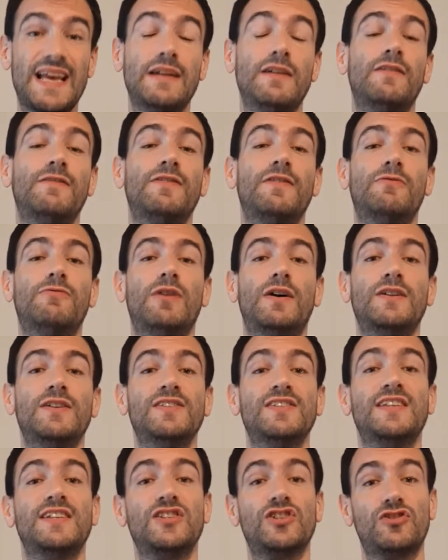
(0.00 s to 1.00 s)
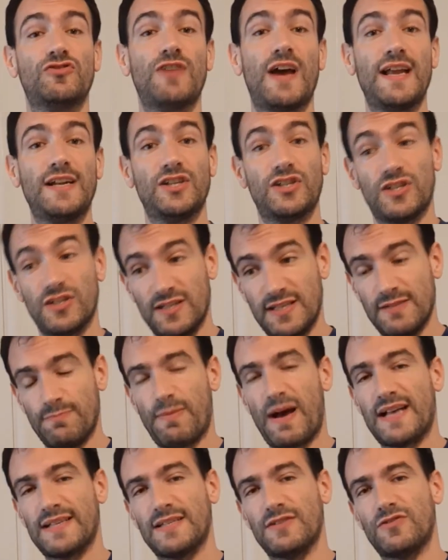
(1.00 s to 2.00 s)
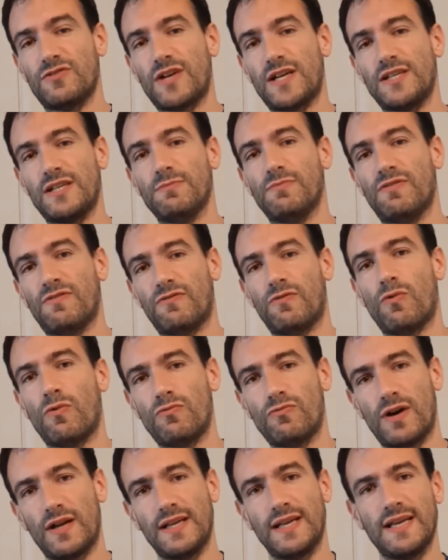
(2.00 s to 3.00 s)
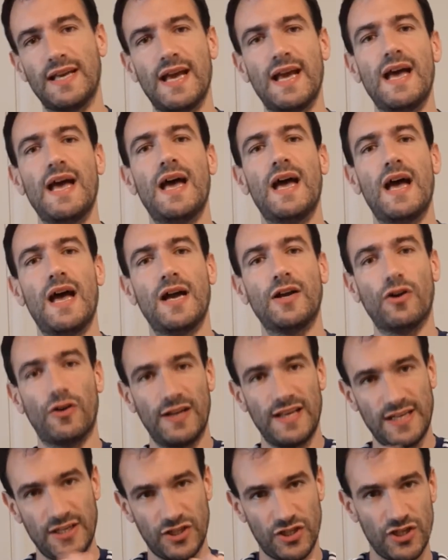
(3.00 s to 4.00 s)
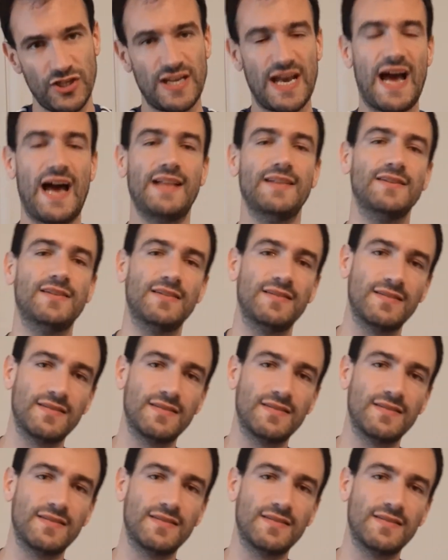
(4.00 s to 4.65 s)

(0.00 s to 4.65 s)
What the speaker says: of the runners that stretched and did passive stretching before running got injured, and